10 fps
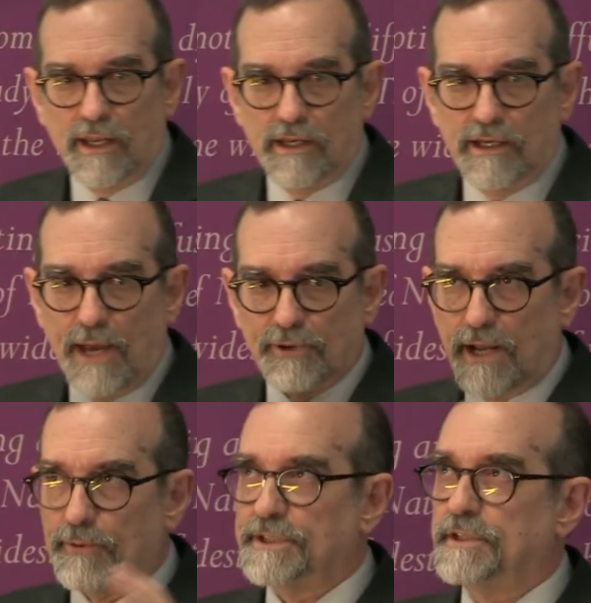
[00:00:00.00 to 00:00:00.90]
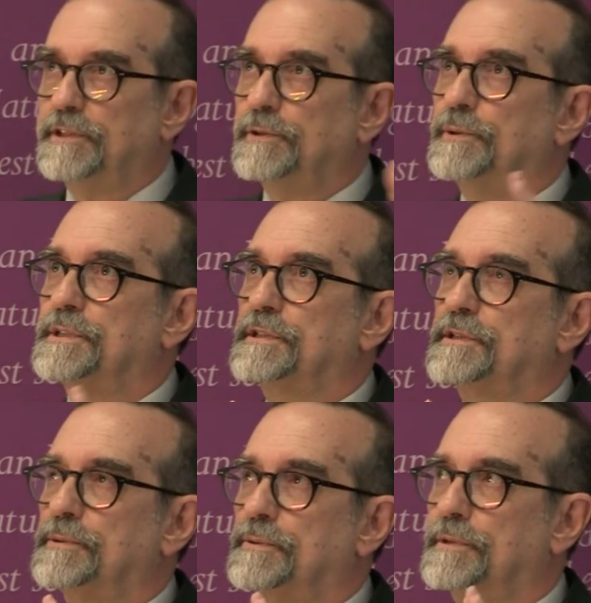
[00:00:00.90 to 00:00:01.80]
Now what I want to do is
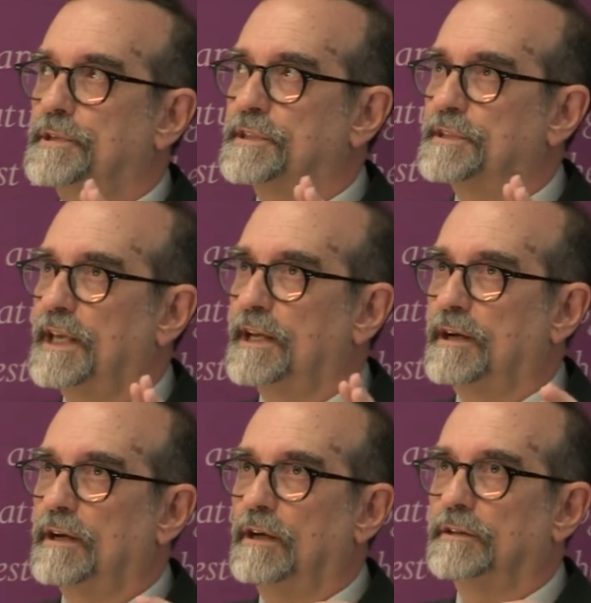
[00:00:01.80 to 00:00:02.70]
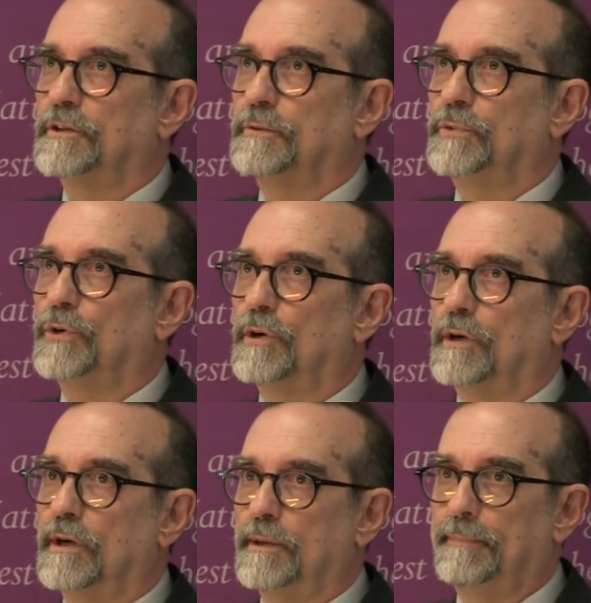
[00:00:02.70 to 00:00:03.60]
to think a little
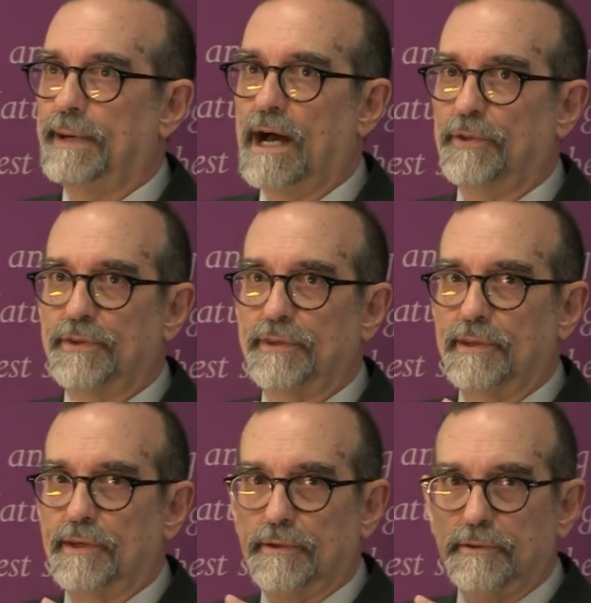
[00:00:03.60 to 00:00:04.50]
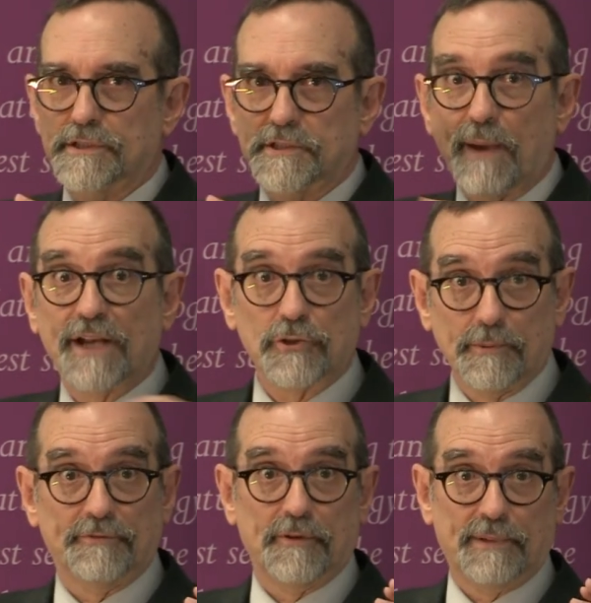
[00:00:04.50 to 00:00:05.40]
more about the spectrum
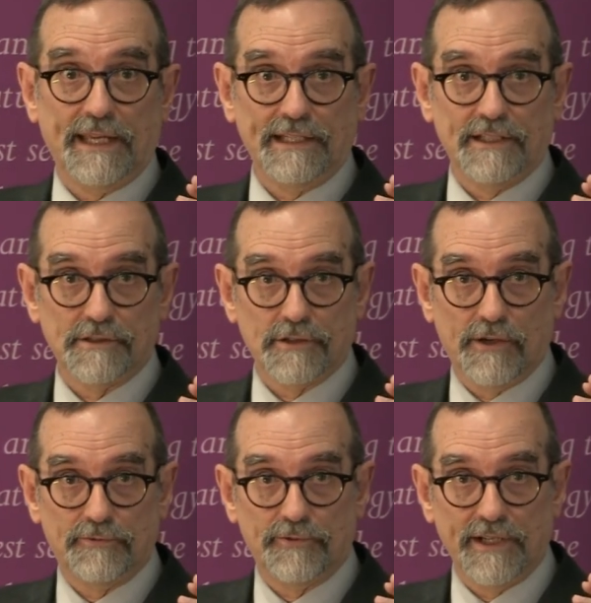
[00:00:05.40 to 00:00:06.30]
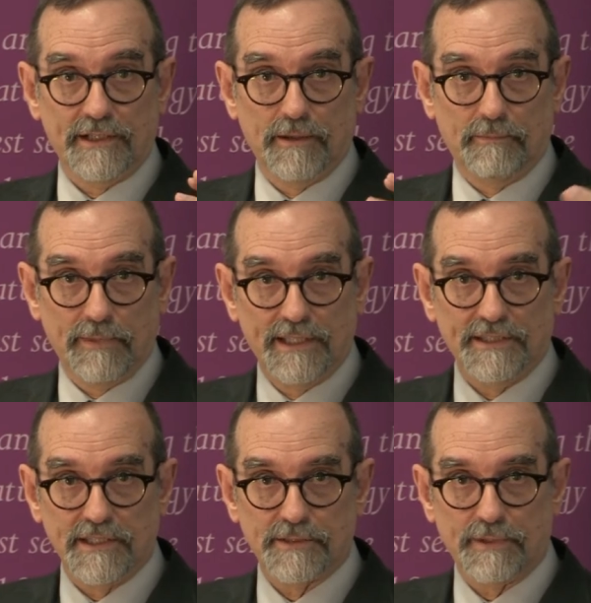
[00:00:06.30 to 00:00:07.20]
of opinions on freedom in
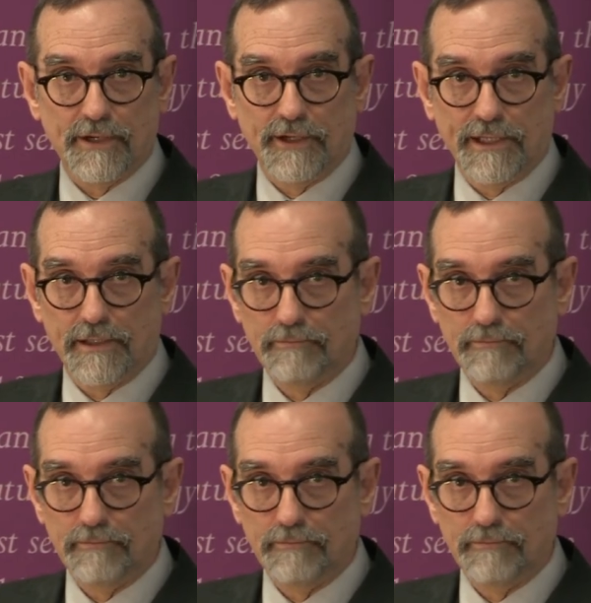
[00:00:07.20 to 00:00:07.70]
this period.